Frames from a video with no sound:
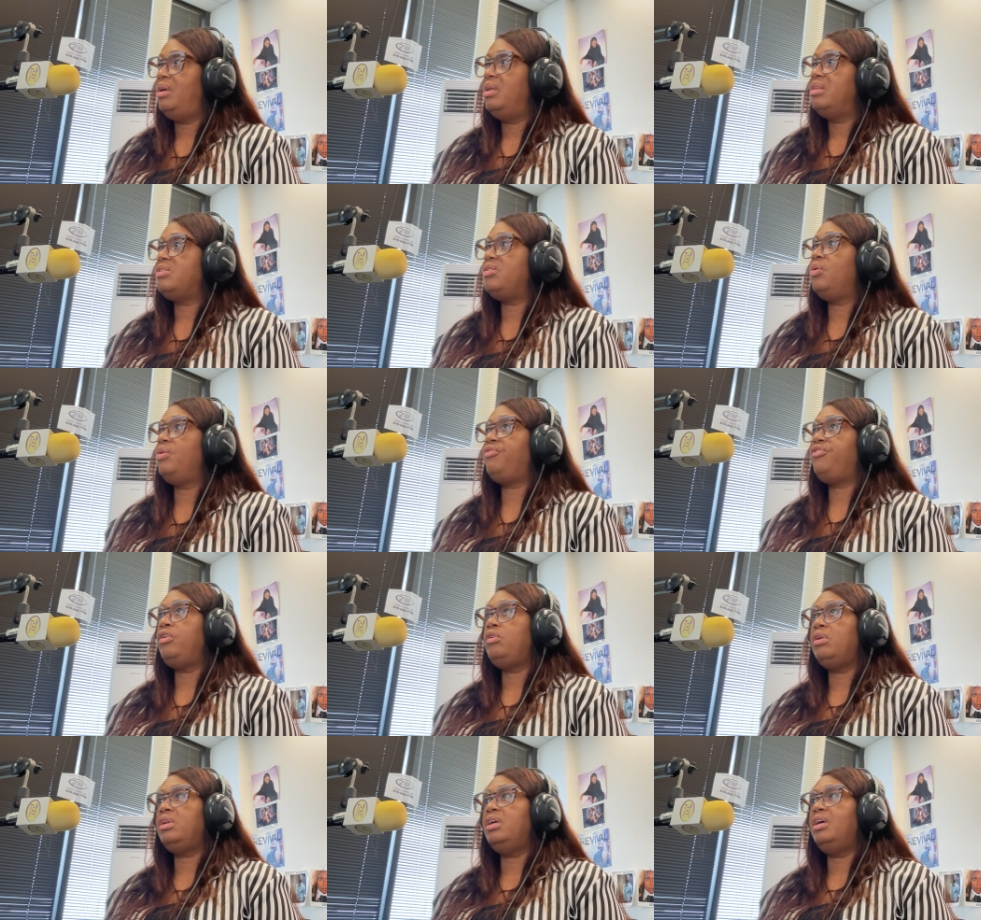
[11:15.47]
So if
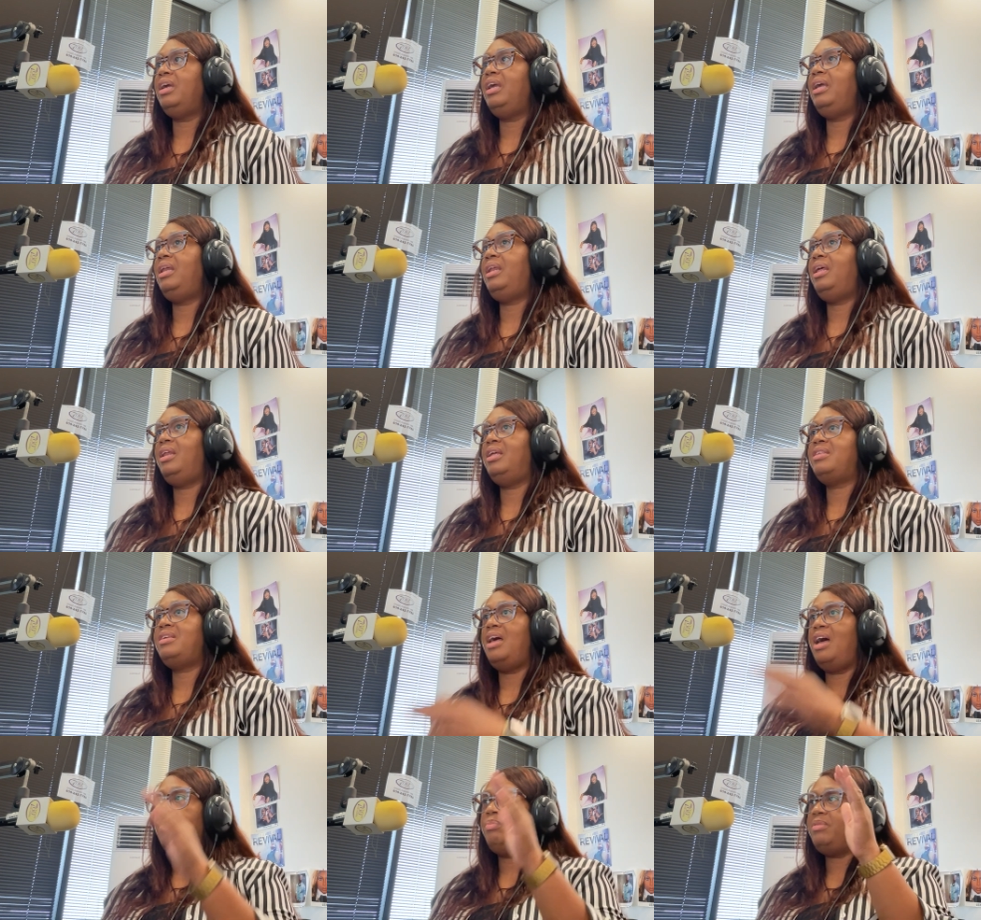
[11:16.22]
you're looking at a
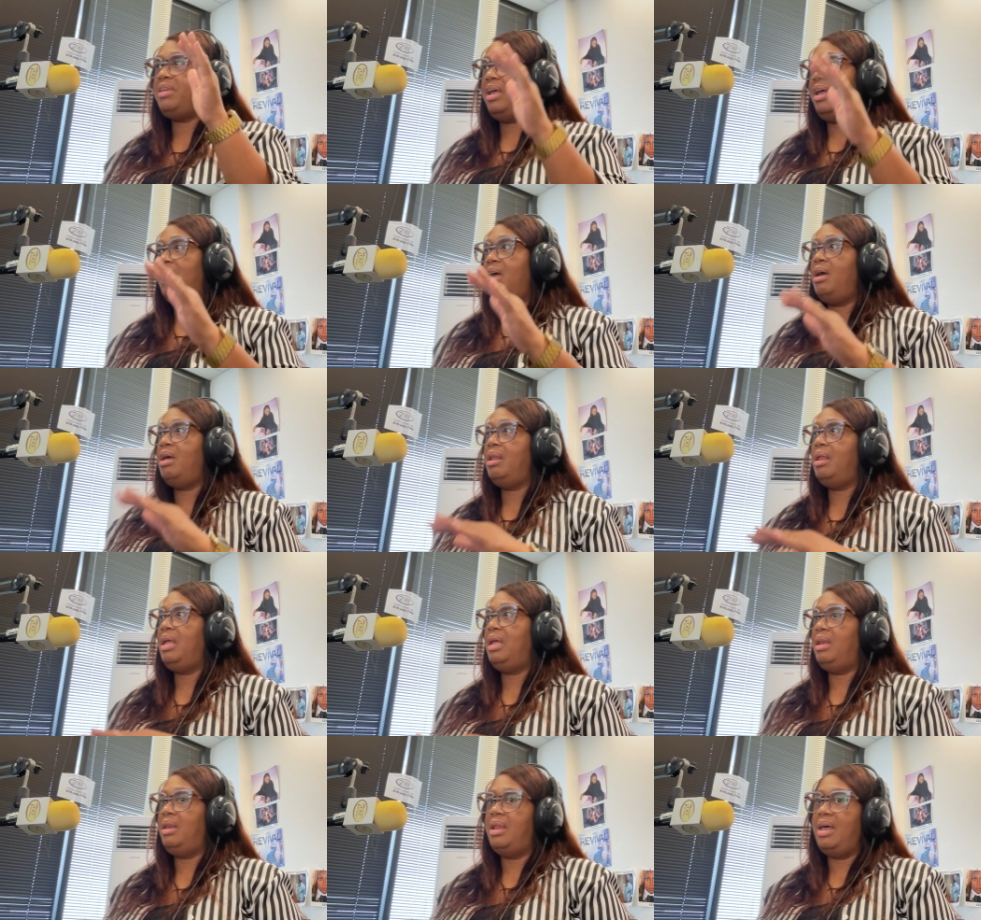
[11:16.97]
top
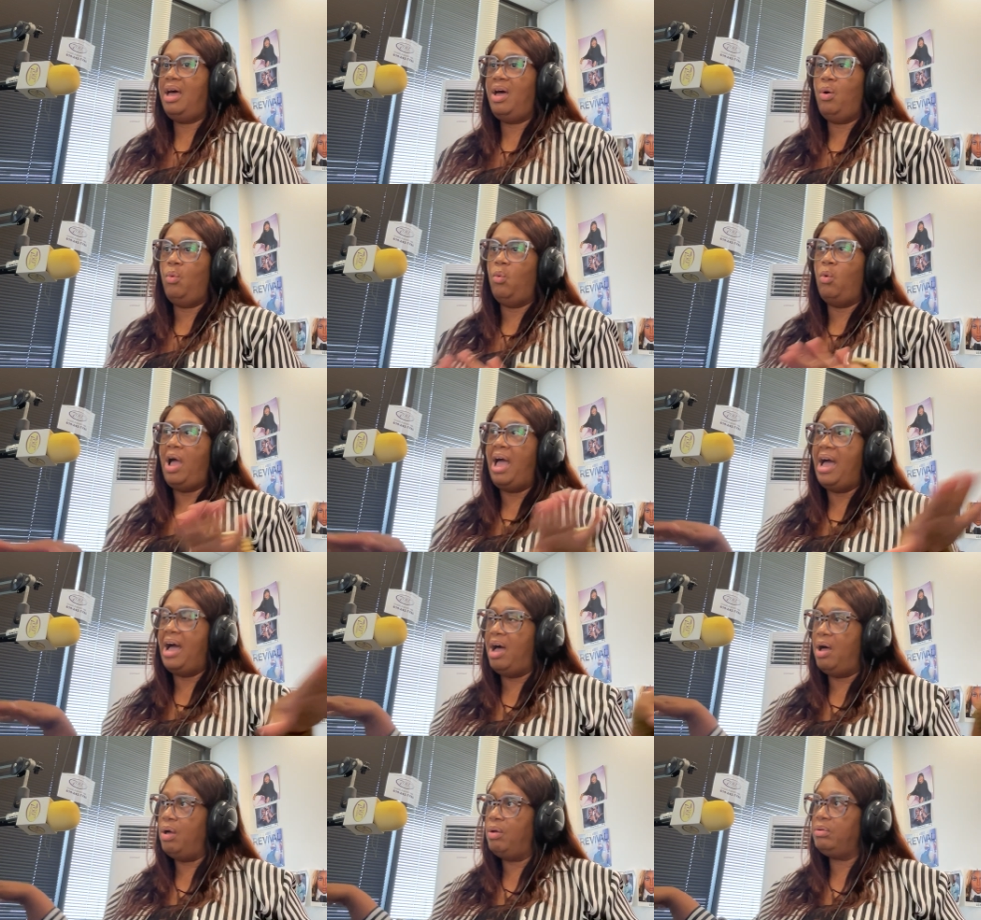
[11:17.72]
down and not
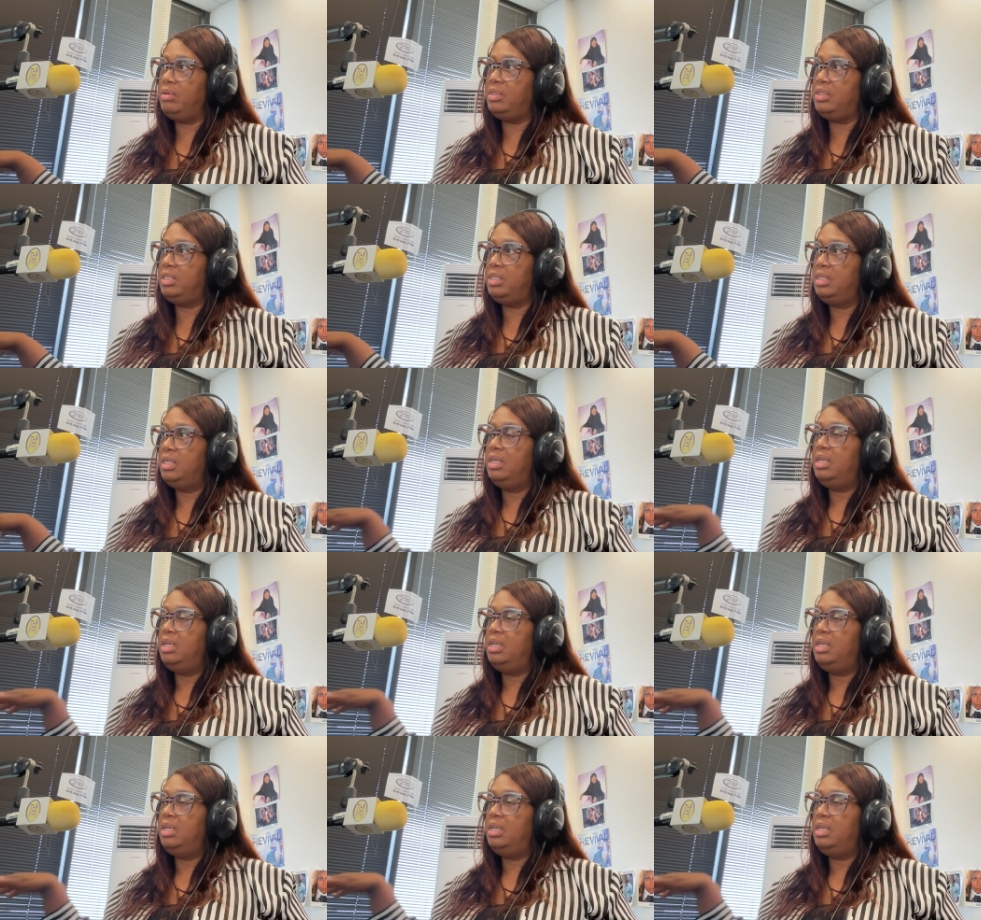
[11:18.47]
out,